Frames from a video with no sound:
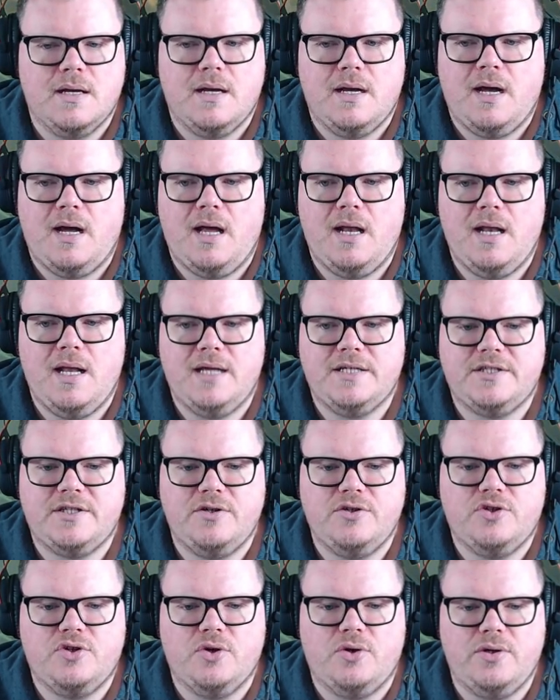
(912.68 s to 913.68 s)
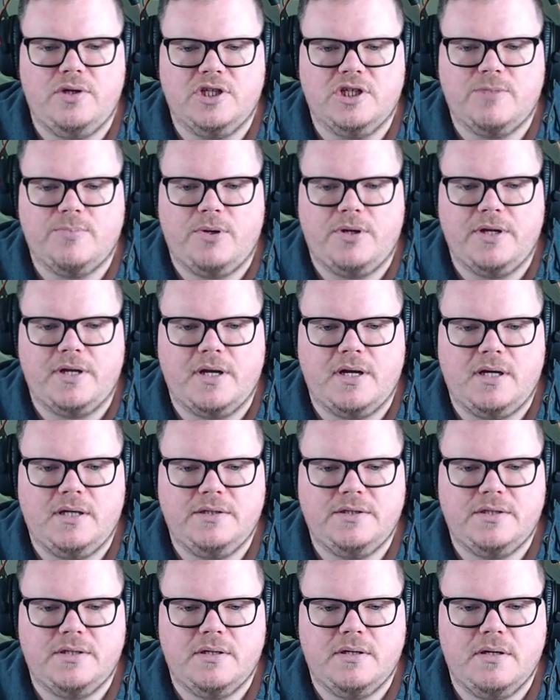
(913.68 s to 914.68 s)
Let's do Dauntless Bodyguard,
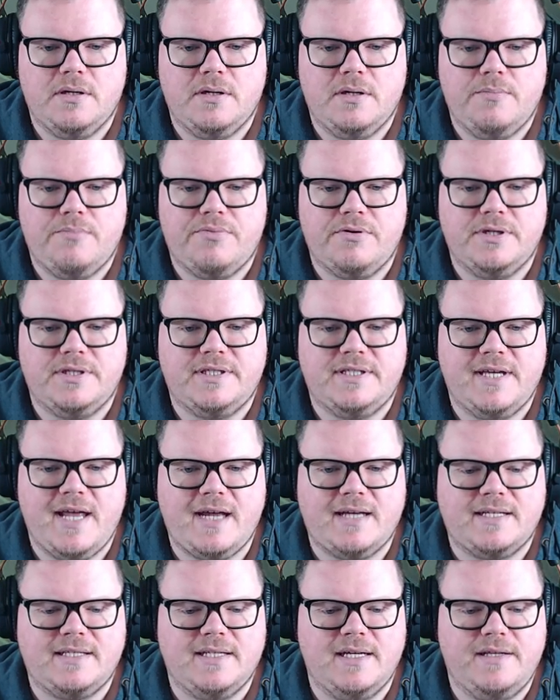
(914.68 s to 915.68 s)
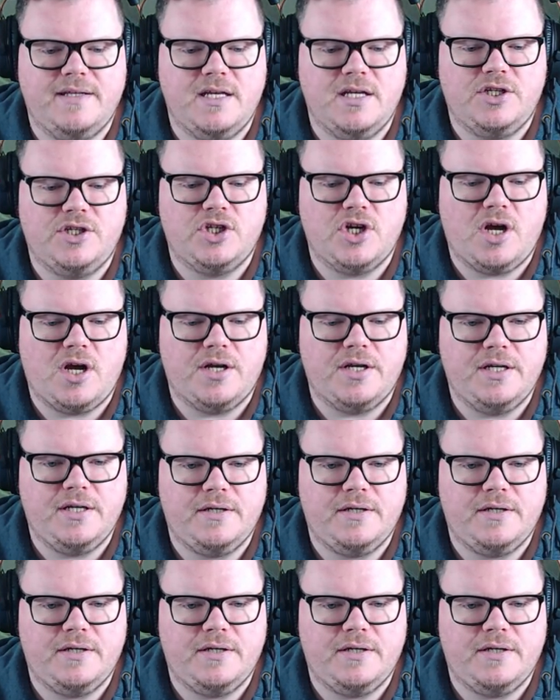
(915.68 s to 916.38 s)
protecting the Ajani.